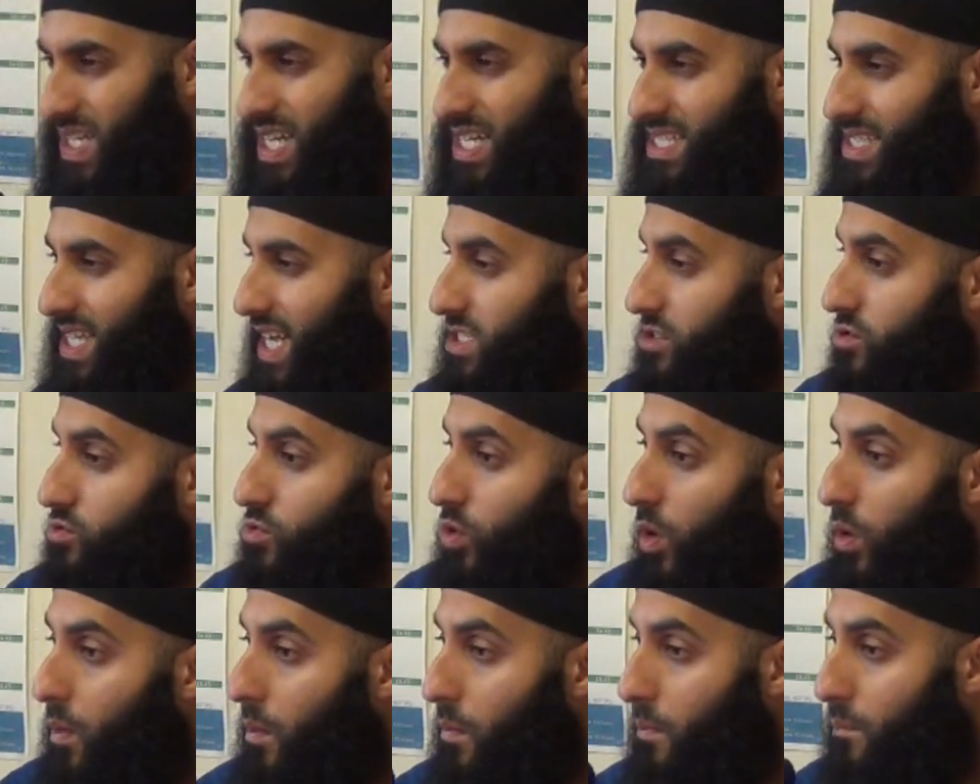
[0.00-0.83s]
And that's
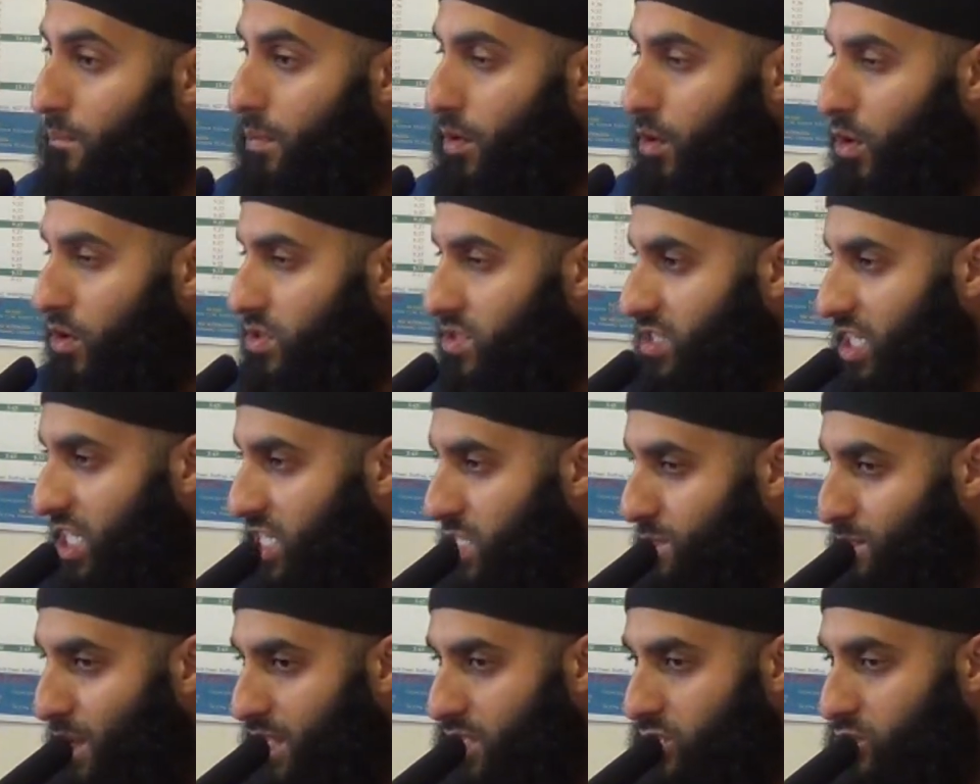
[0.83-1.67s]
not because they're
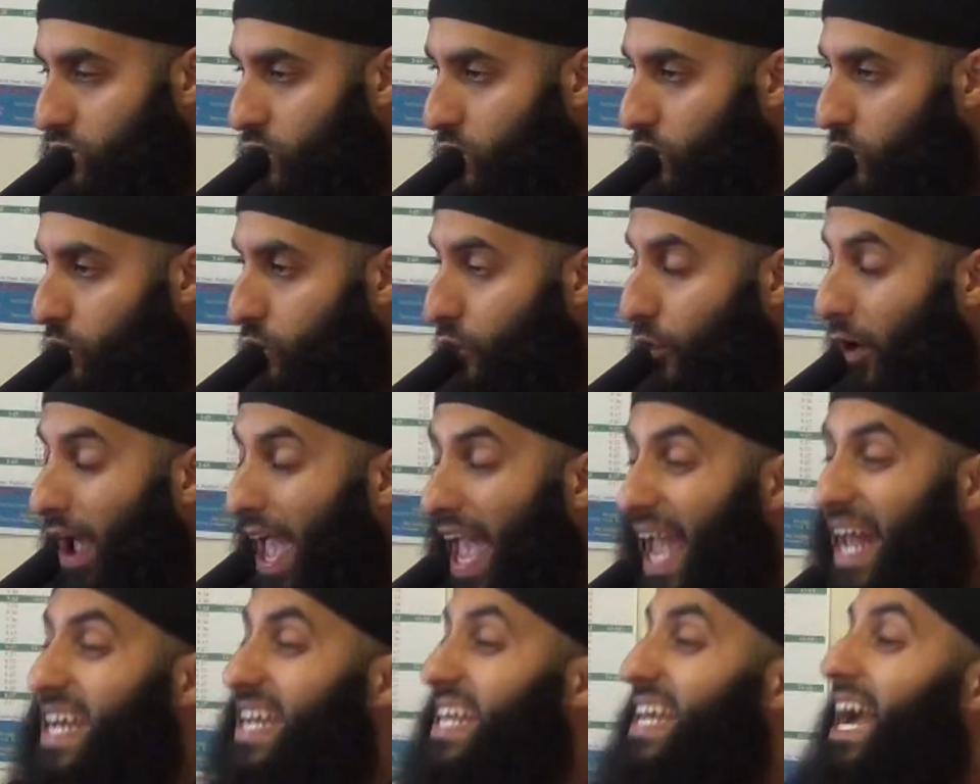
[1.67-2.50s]
special for
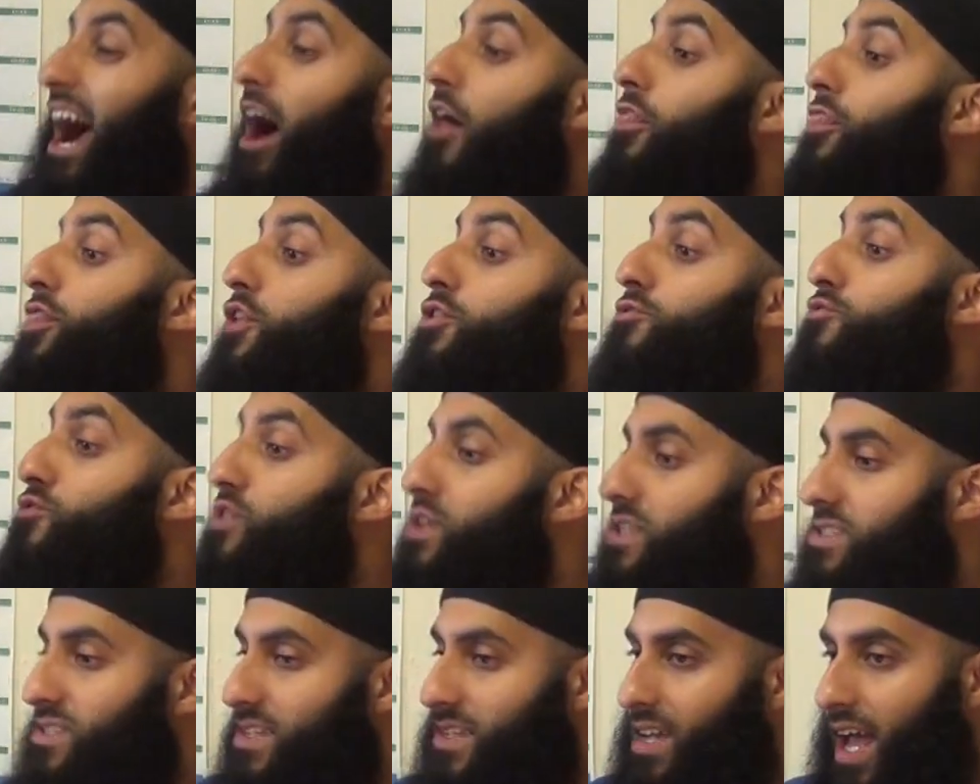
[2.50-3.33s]
any other
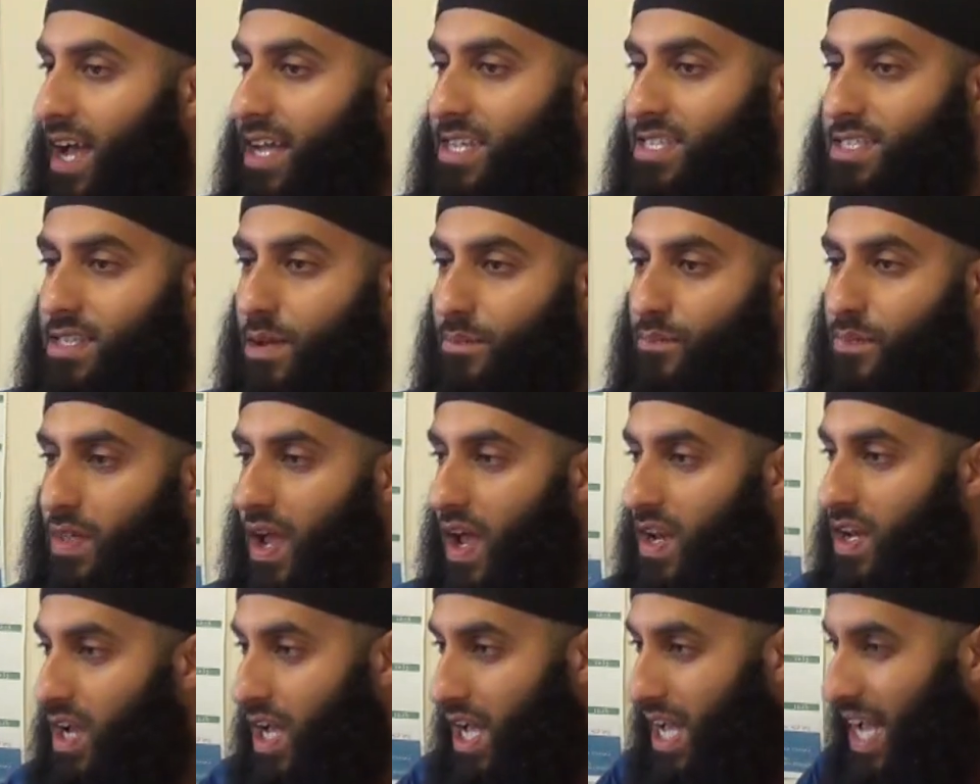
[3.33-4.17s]
reason except
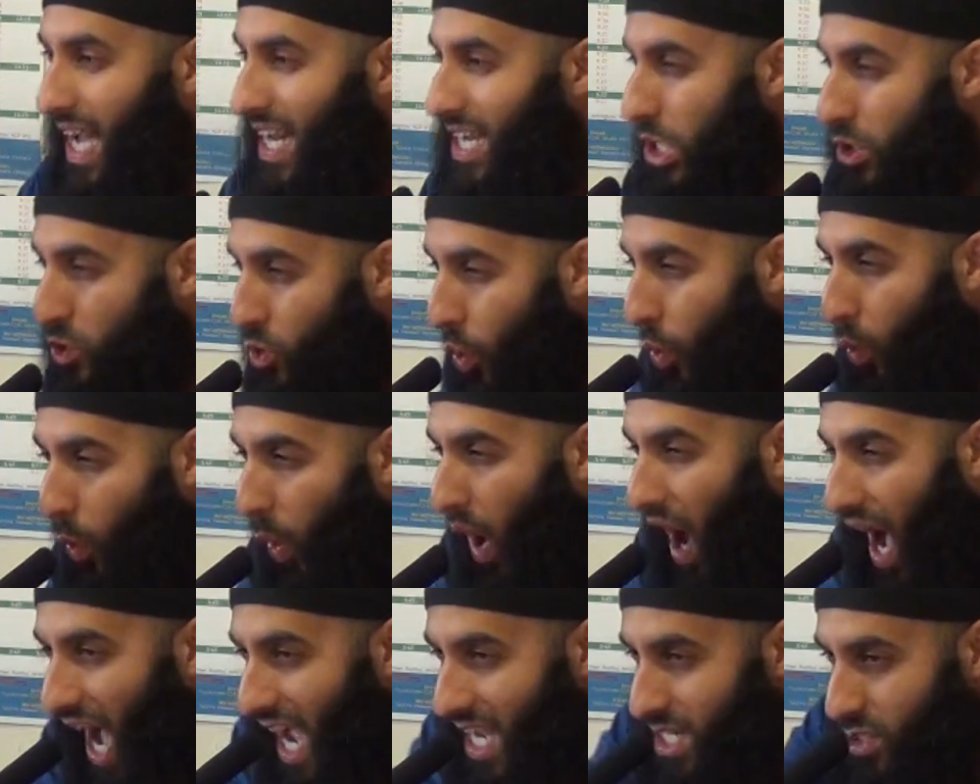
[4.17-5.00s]
that
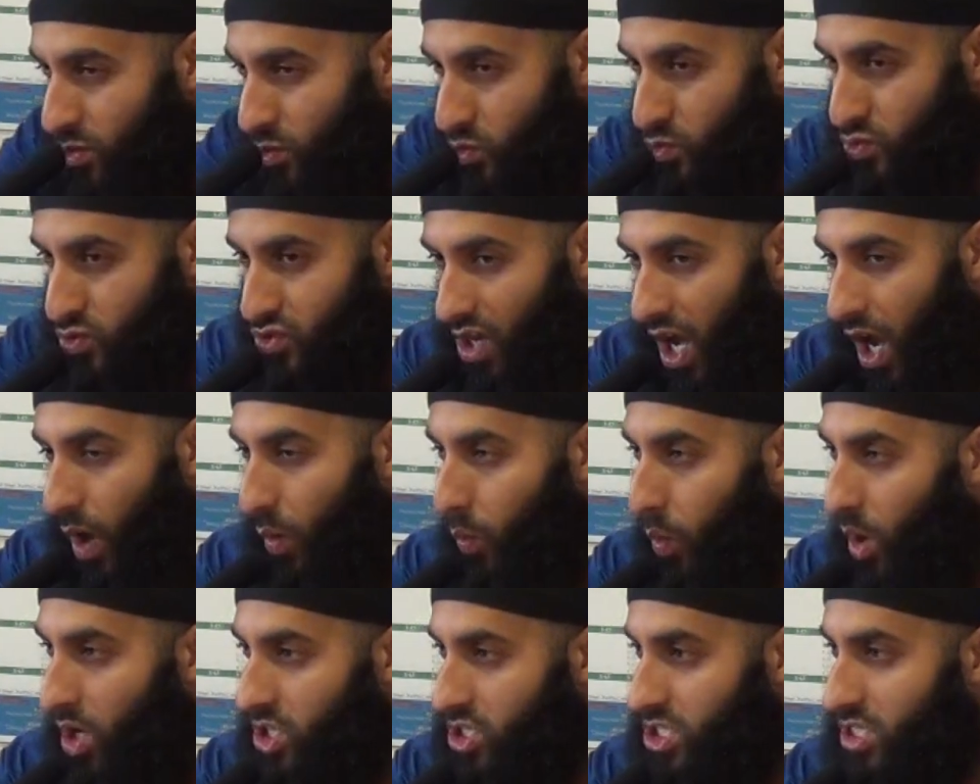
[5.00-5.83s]
no idols
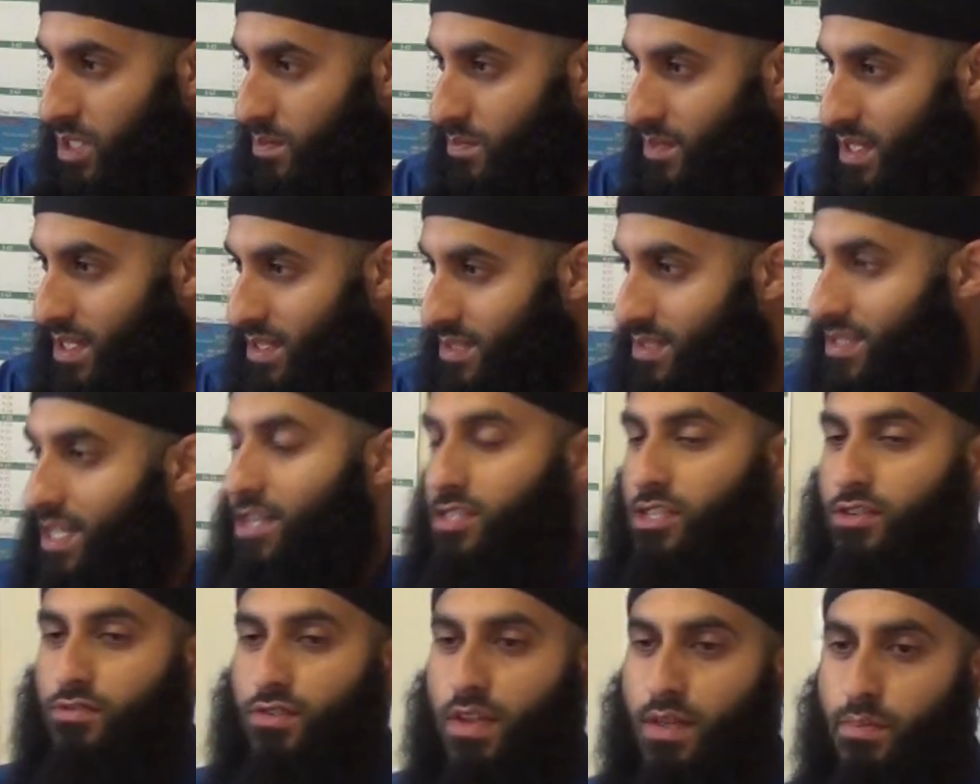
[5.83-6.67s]
are worshipped in
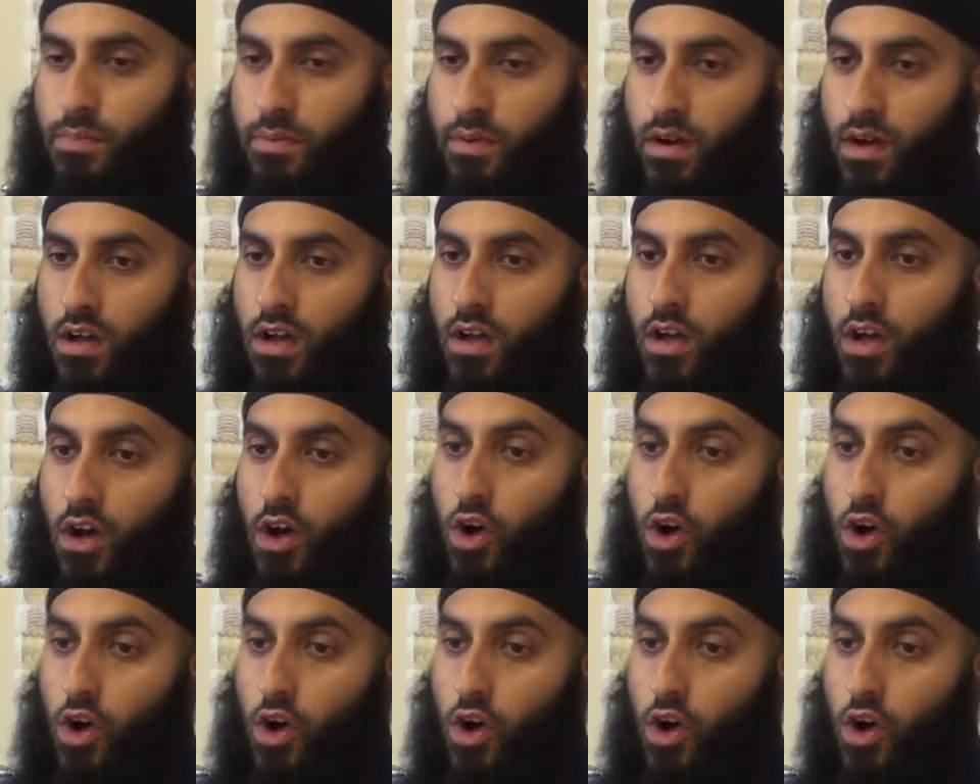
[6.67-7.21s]
Saudi Arabia.